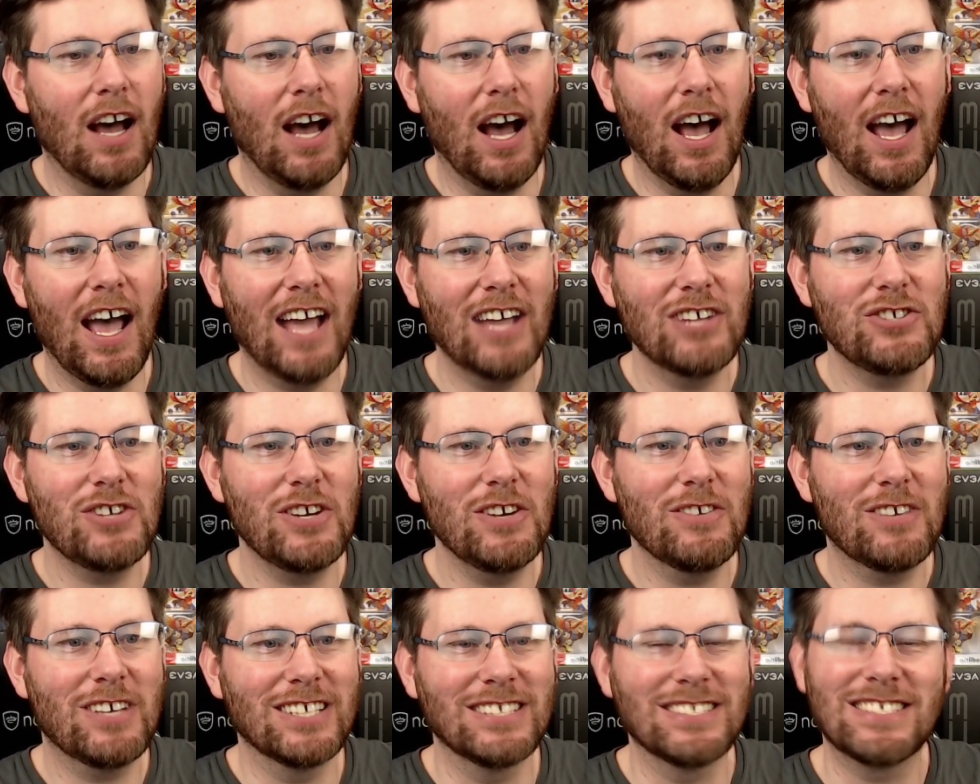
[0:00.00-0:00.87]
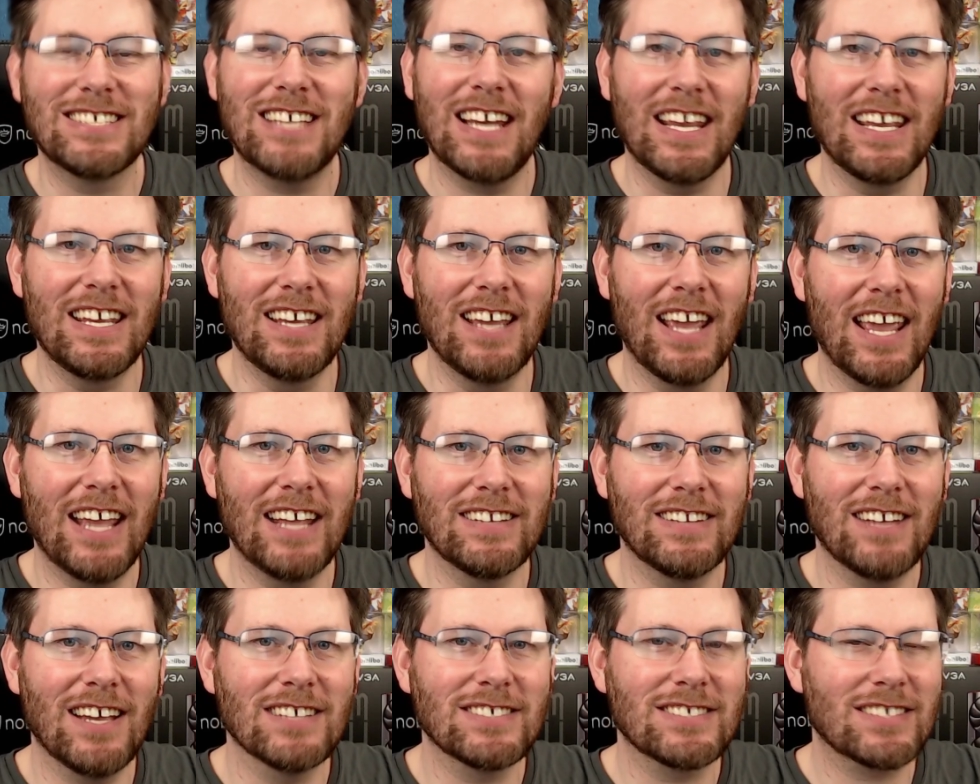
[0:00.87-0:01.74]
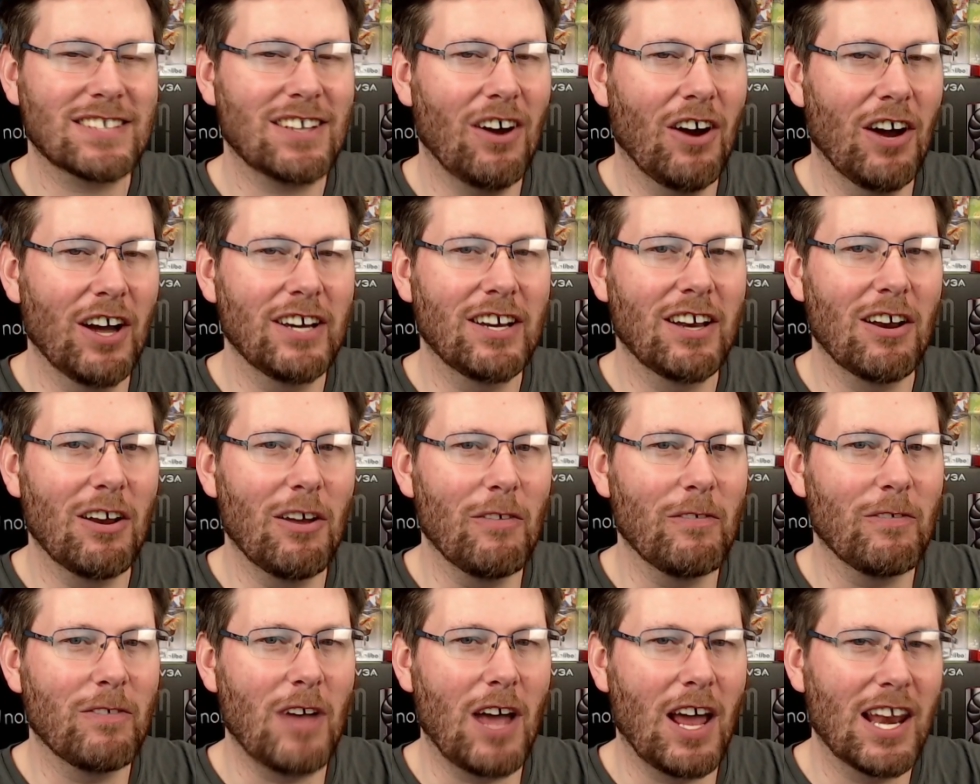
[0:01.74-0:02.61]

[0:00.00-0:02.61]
As you can see, it does kind of look